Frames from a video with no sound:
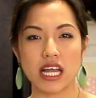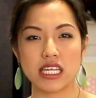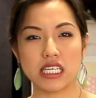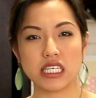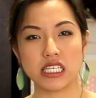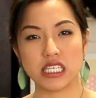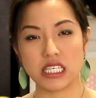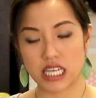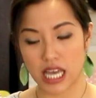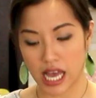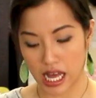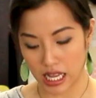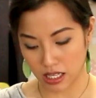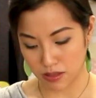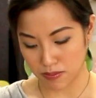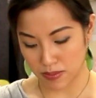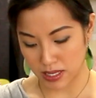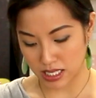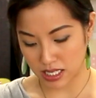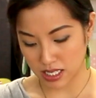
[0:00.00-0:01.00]
oniony
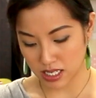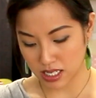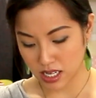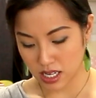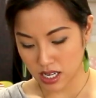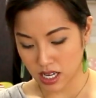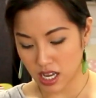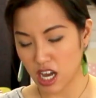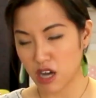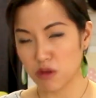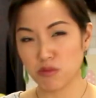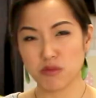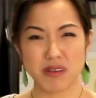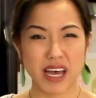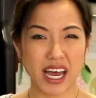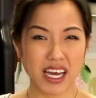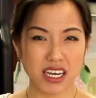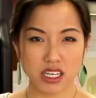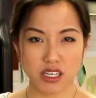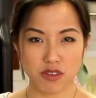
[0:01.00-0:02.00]
element.
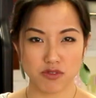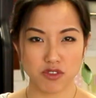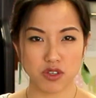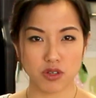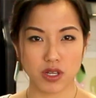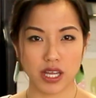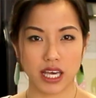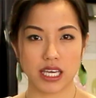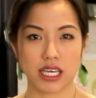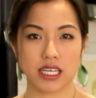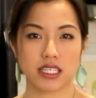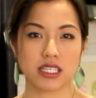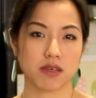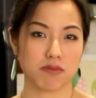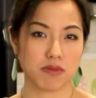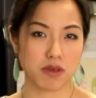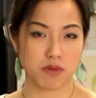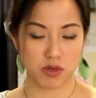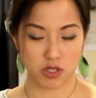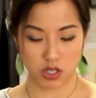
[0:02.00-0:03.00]
Add it if you like it.
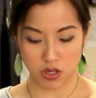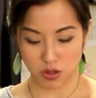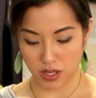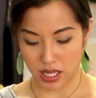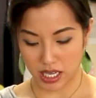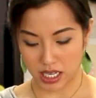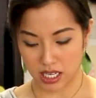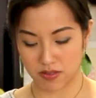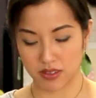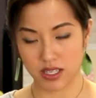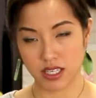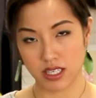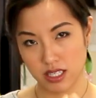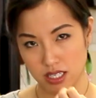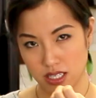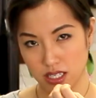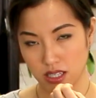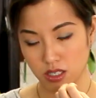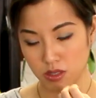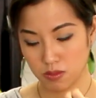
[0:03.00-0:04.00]
Some people don't like it because
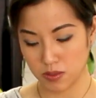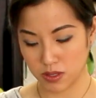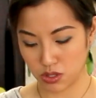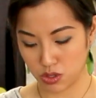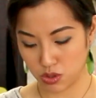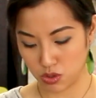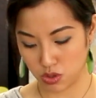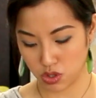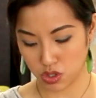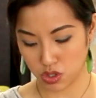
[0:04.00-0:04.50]
it's a little bit too